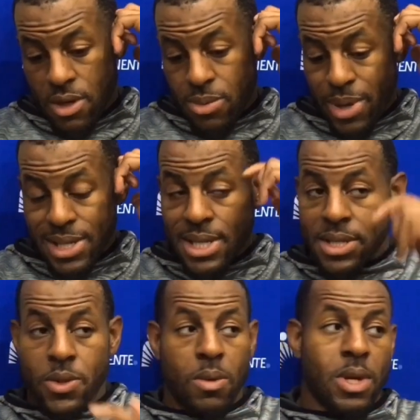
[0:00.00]
you just pay
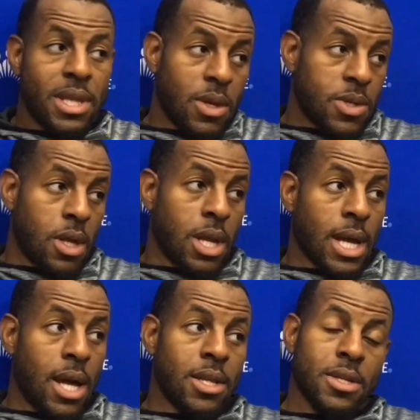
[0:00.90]
attention to him, you think you saw it in
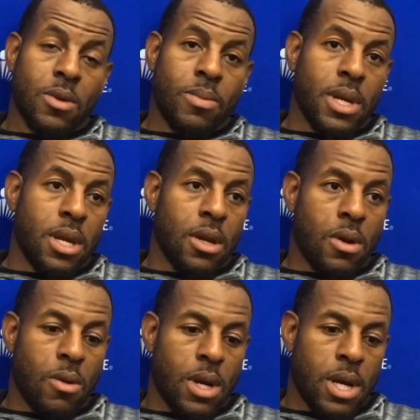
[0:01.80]
college a little bit. You know,
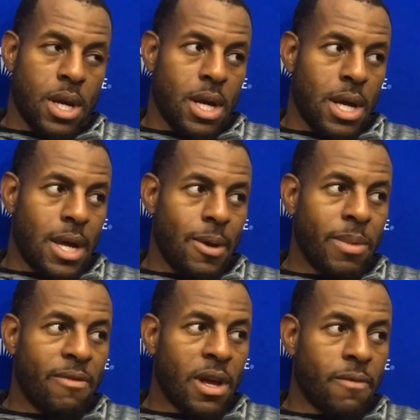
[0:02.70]
uh, how
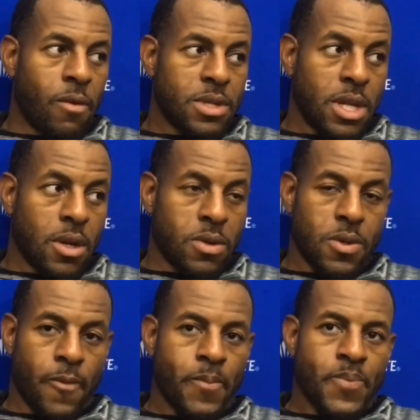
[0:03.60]
many Final Fours did he go
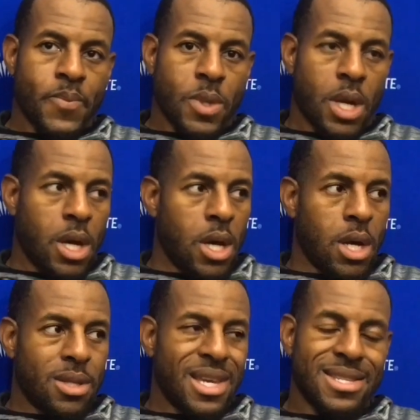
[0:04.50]
to?
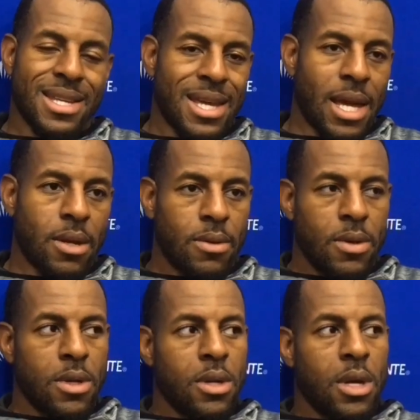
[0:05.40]
Uh, things like that.
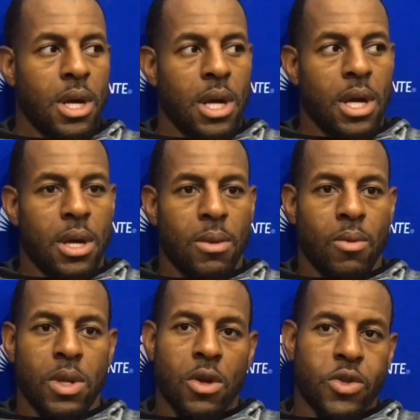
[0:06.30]
Uh,
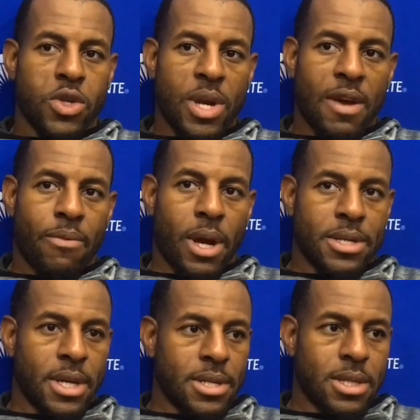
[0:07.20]
when you go through draft
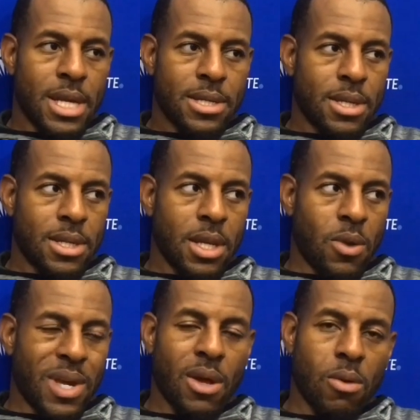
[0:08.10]
process, that's you
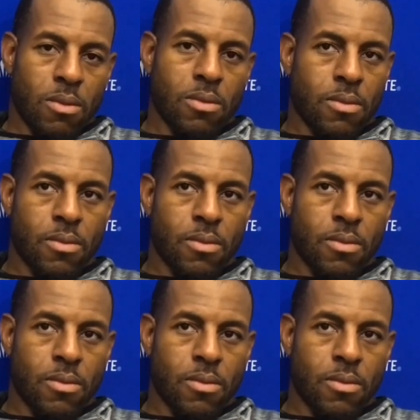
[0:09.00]
know they don't